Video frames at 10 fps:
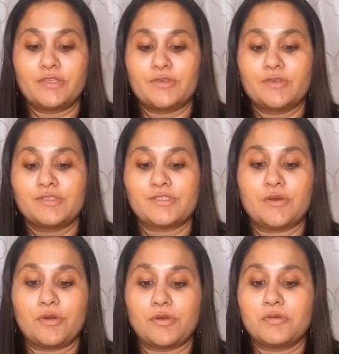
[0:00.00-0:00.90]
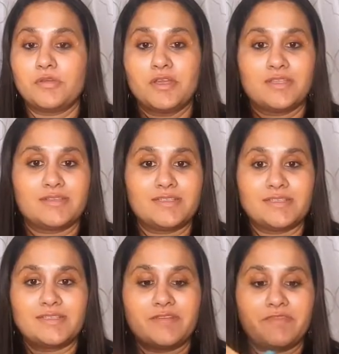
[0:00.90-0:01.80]
so this
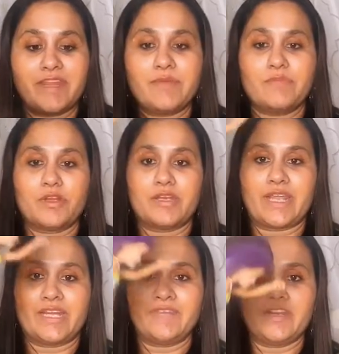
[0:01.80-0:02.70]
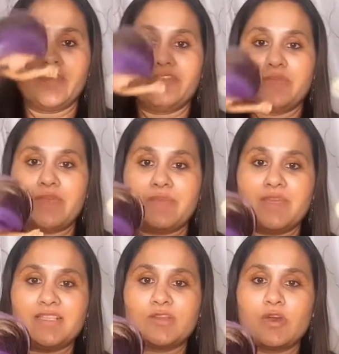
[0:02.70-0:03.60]
is a very important activity. And if the baby
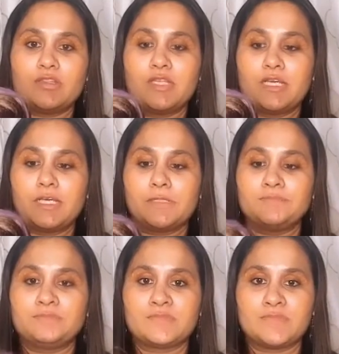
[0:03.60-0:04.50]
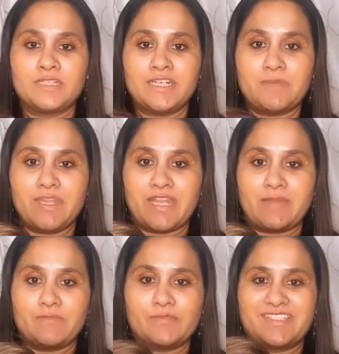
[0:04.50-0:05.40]
is on the tummy time
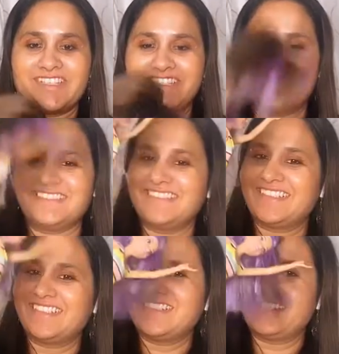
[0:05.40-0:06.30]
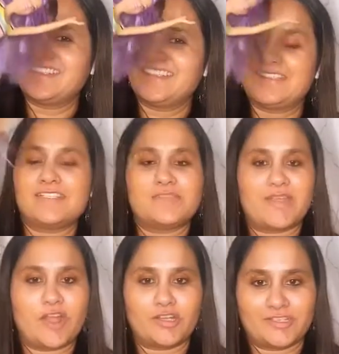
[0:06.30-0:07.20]
position, this is my
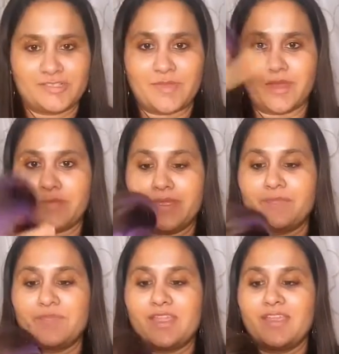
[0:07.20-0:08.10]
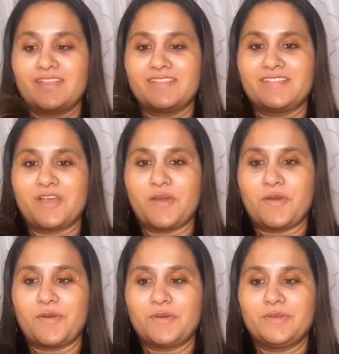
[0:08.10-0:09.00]
daughter's Barbie.
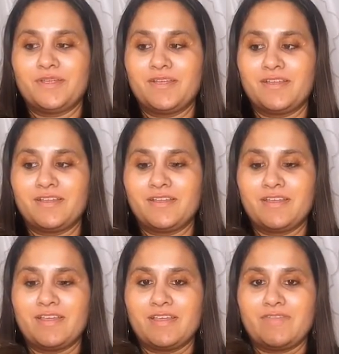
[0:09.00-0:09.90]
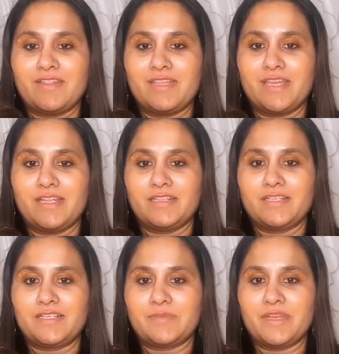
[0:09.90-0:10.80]
So when they are in the
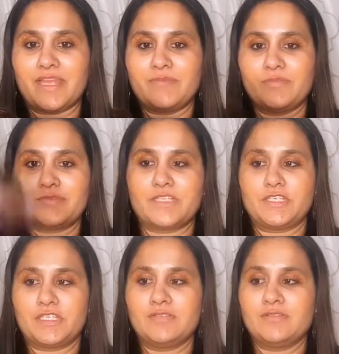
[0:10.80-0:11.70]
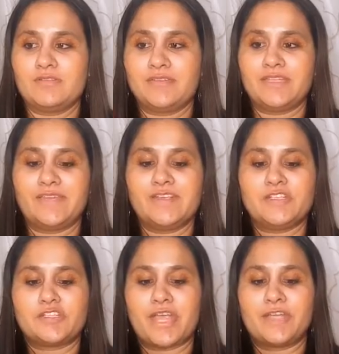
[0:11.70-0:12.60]
tummy time position, they will
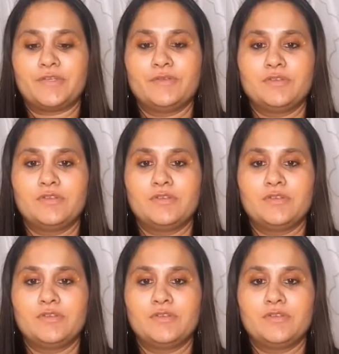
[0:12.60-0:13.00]
try to